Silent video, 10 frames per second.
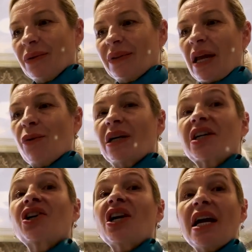I will
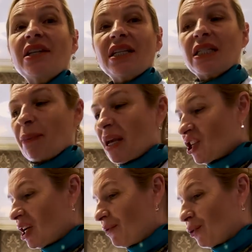take
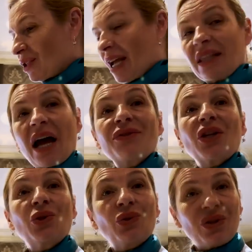especially for that
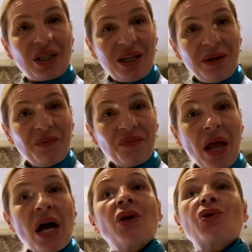afternoon
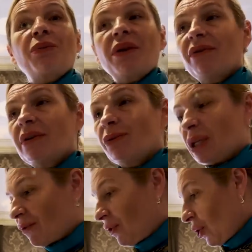tea to be
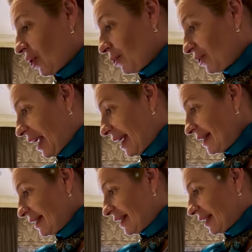with floral taste.